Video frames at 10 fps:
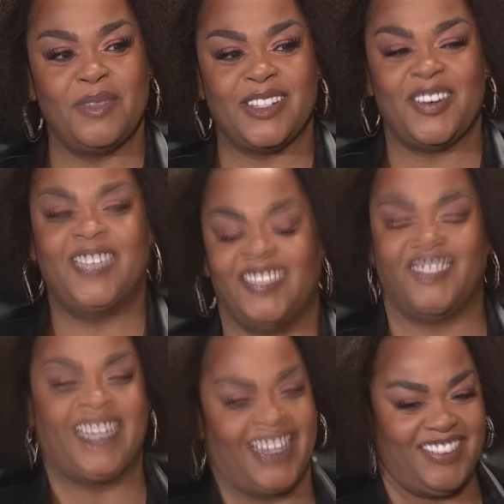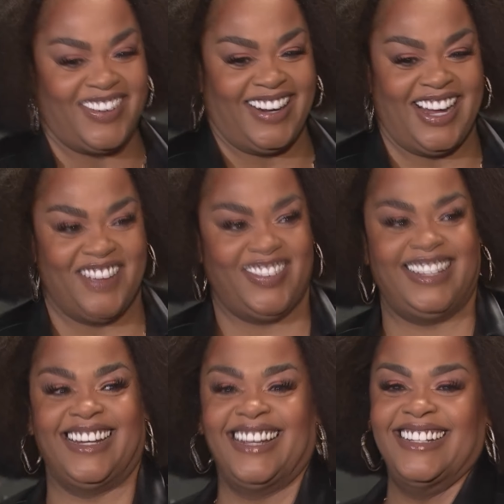I'm so very, very
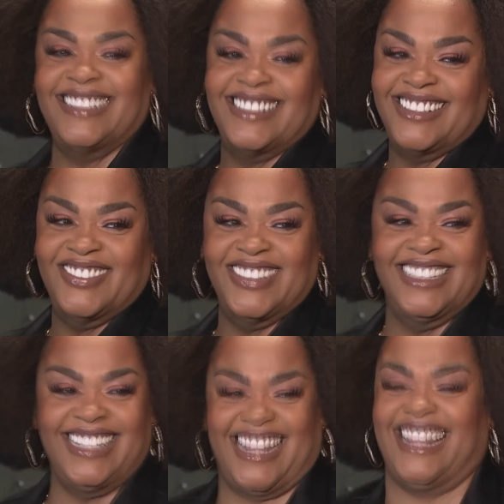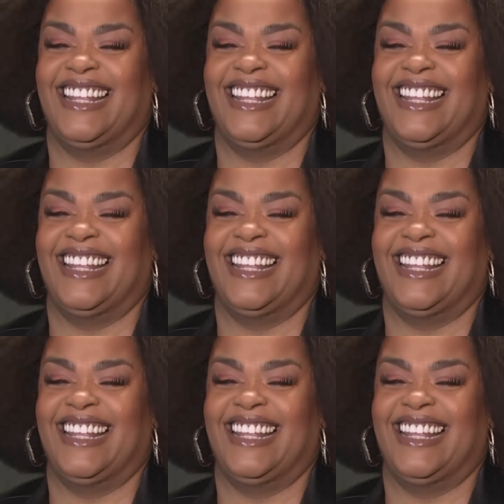happy that I get to live it.